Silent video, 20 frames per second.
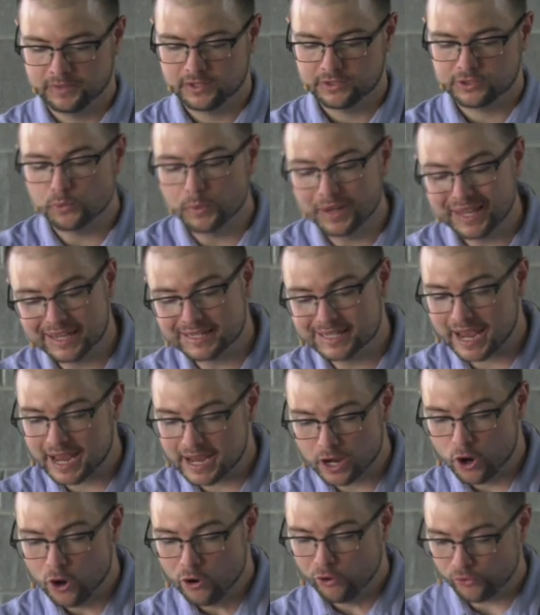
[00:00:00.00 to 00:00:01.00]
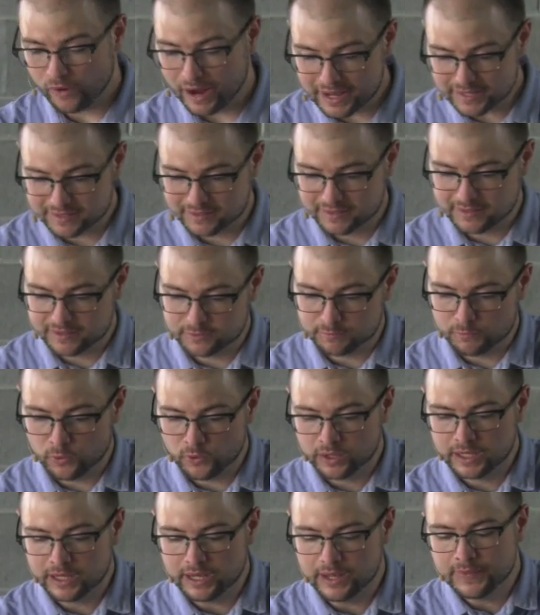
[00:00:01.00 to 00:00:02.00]
So we can take rest this
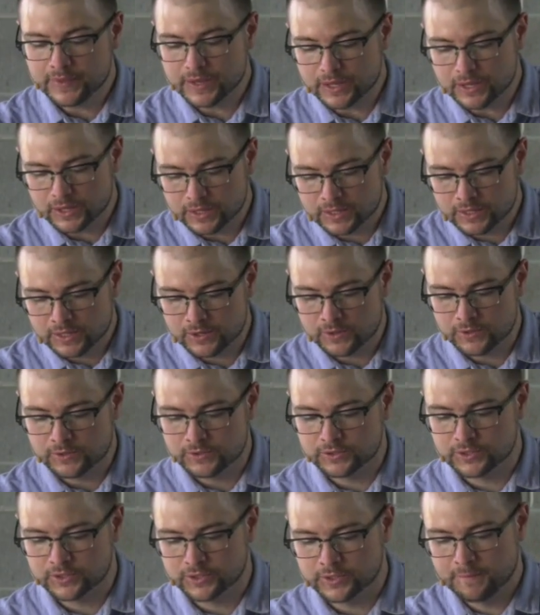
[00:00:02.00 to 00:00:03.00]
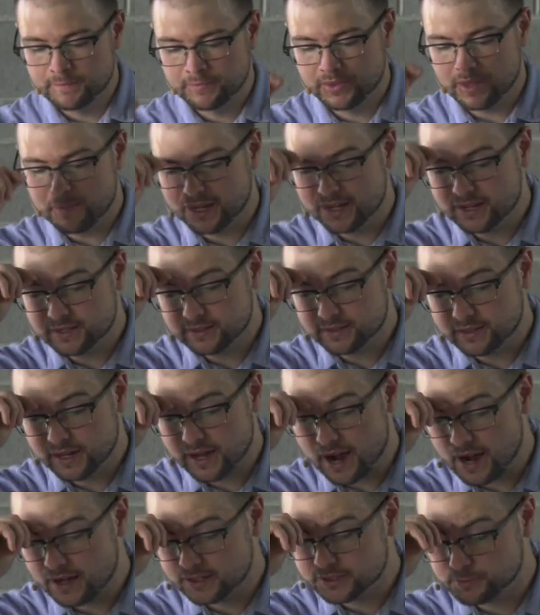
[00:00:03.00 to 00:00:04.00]
morning in the good news that because of the
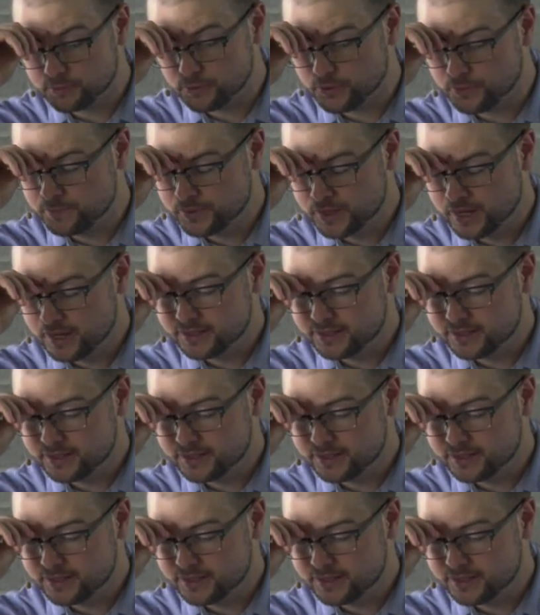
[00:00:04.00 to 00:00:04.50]
gospel,